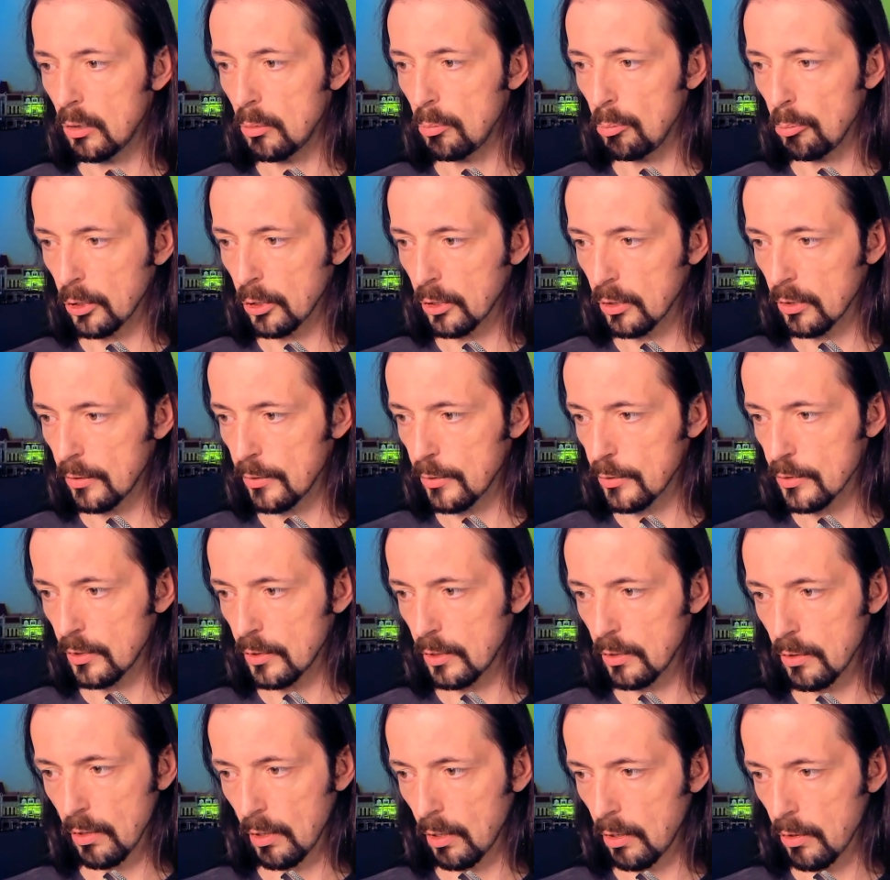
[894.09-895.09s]
because
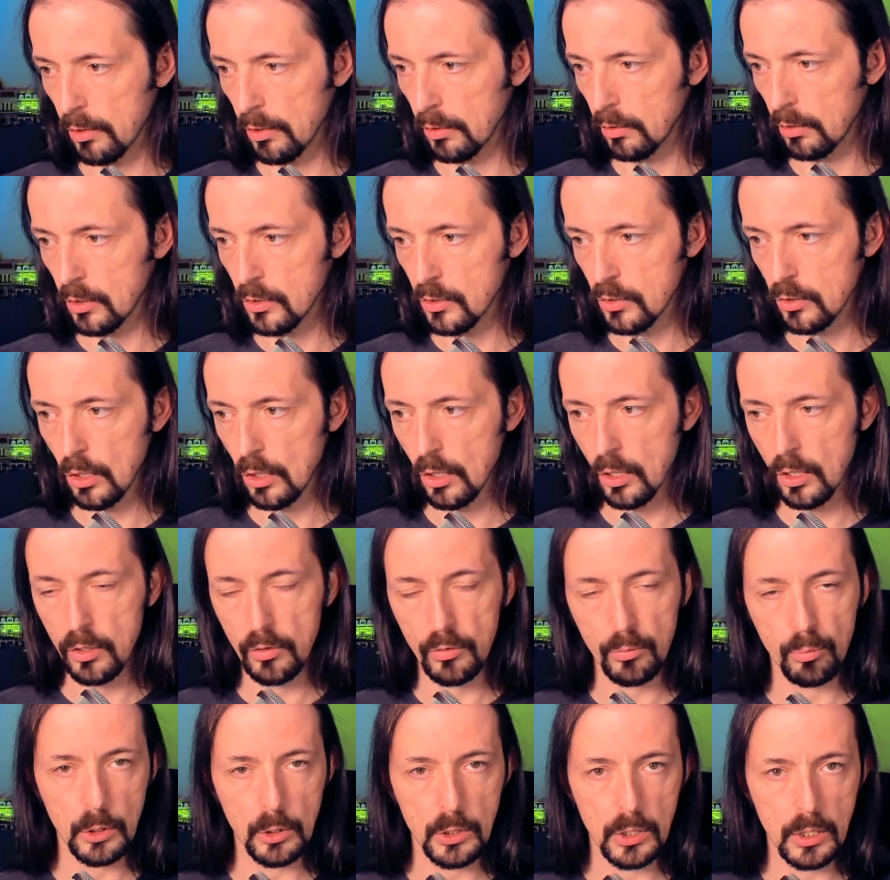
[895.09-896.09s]
I think there's not a lot of
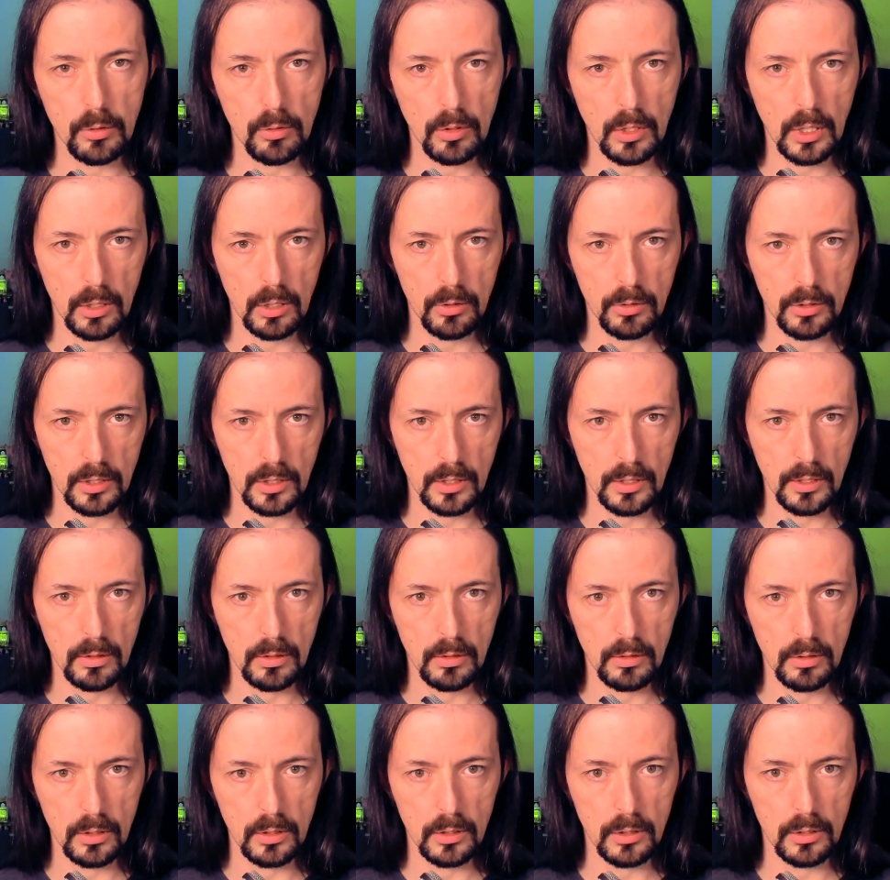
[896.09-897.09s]
material out there
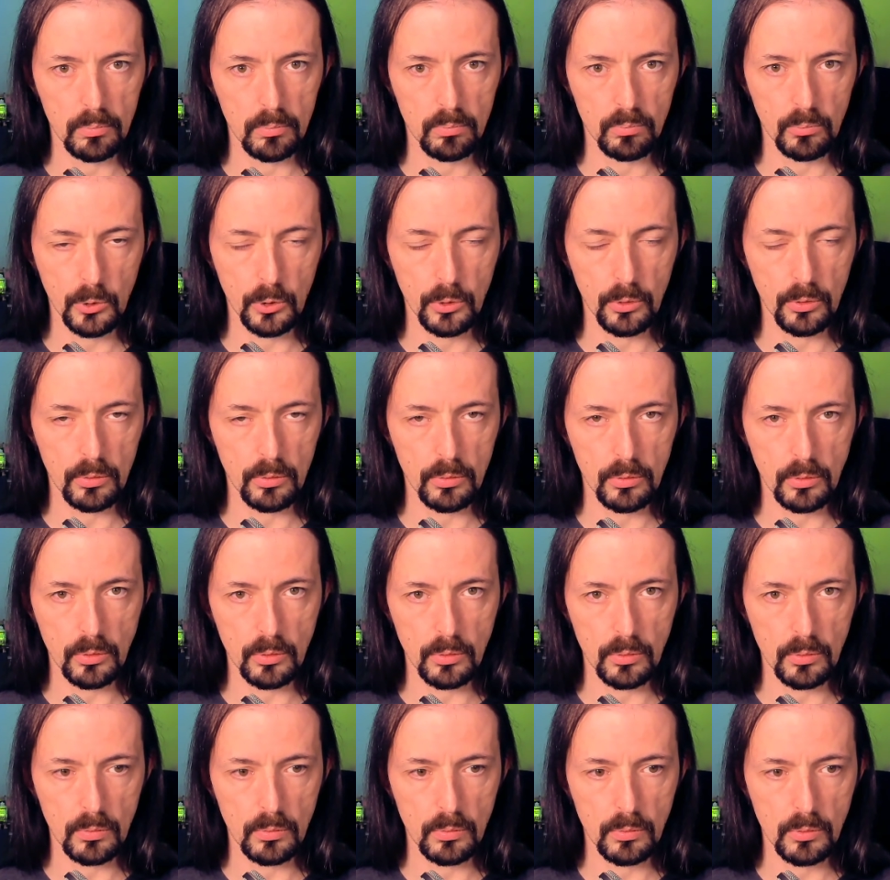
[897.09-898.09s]
to
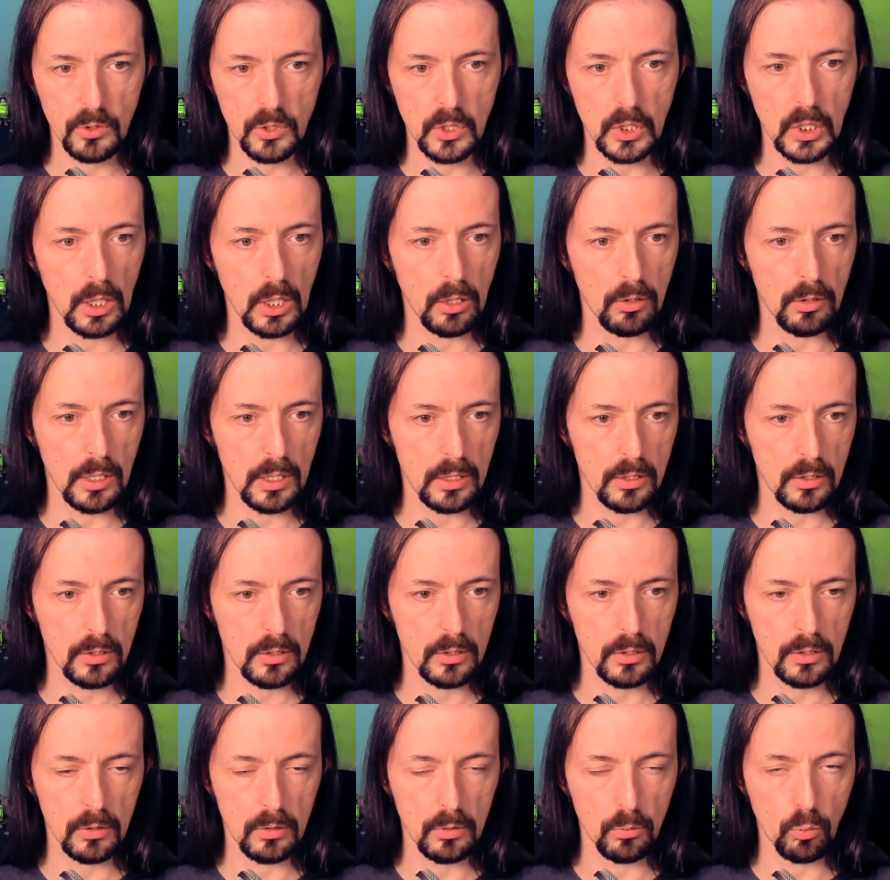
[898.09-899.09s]
see how that
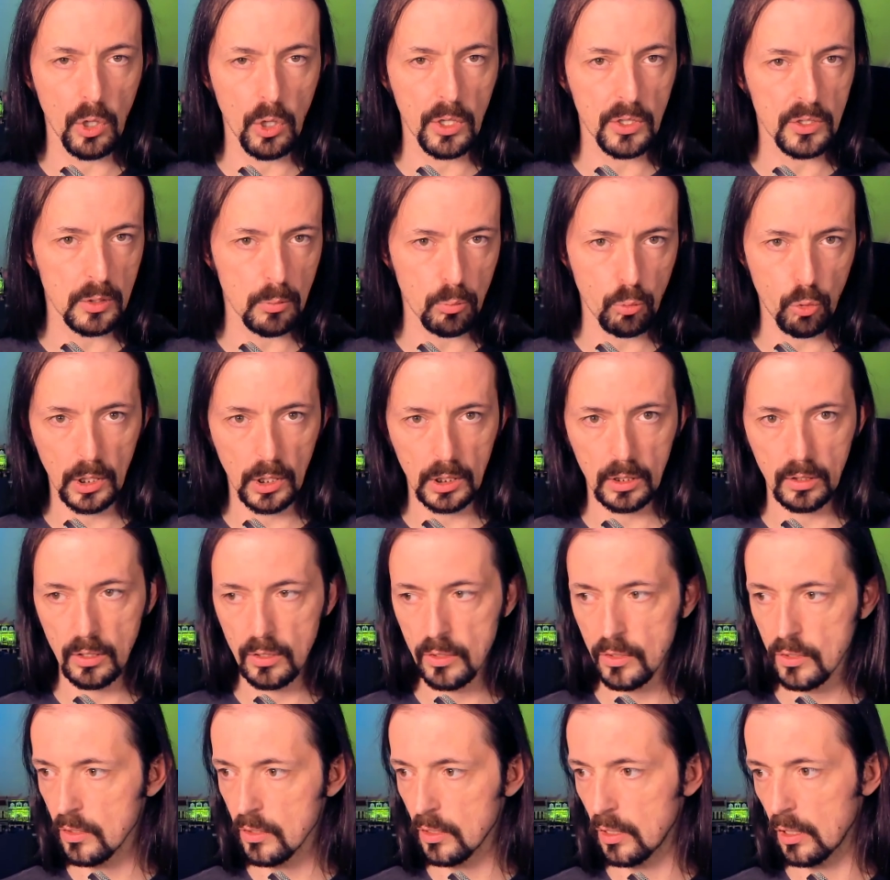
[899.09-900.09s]
works in
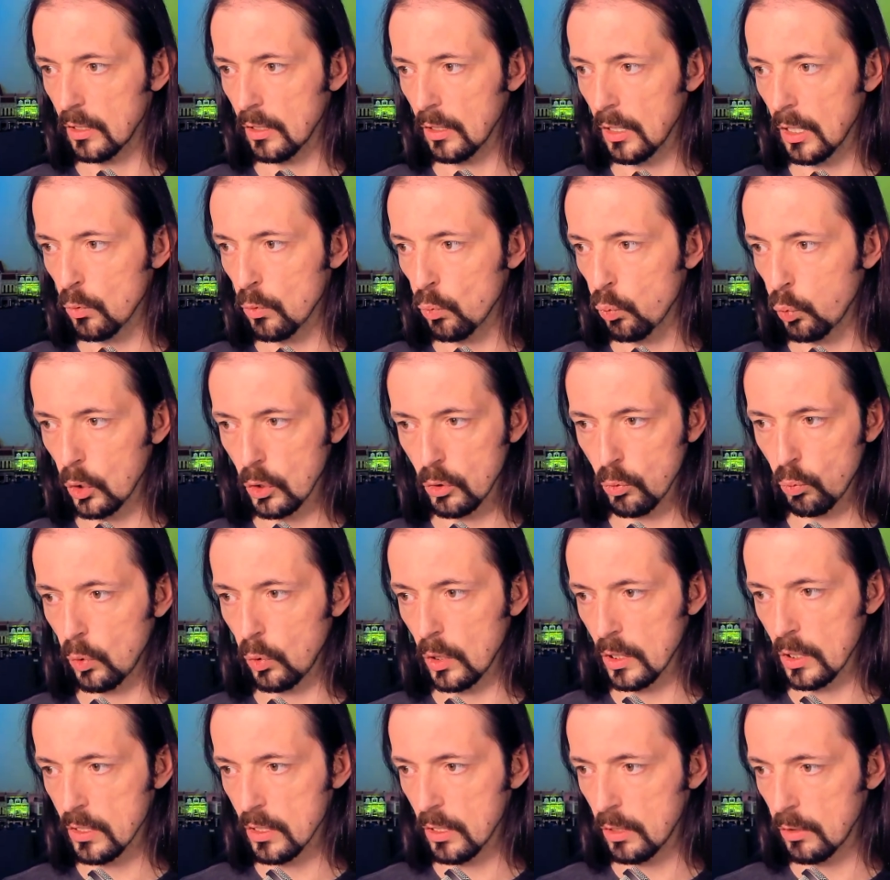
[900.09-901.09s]
practice and what to
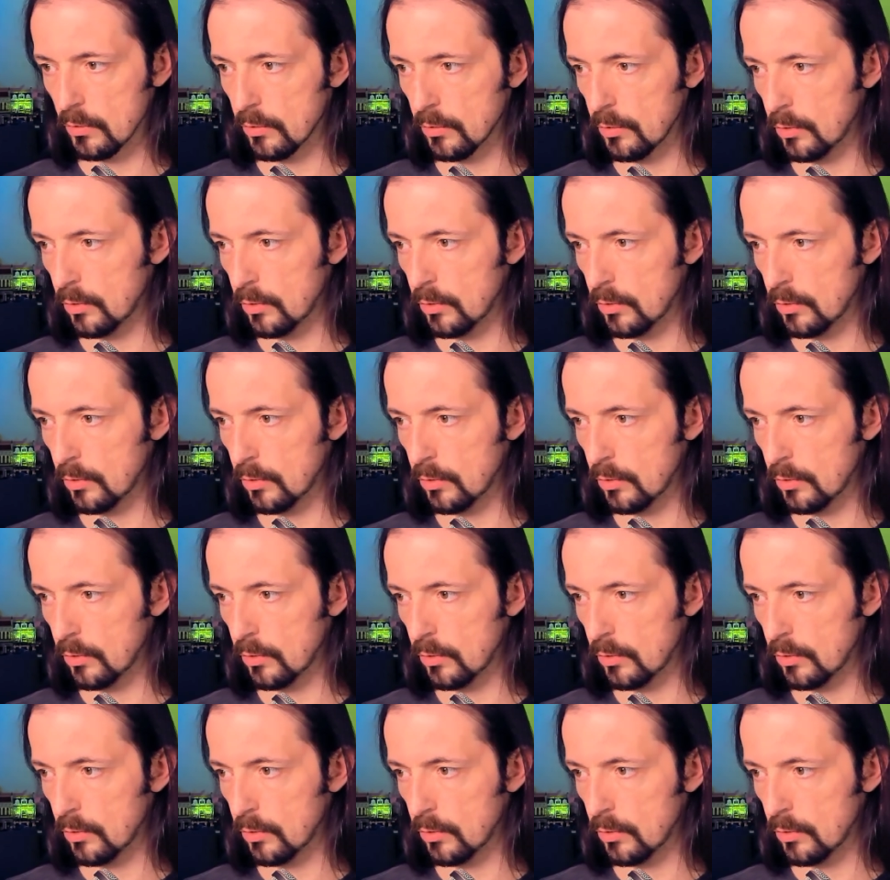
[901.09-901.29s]
watch out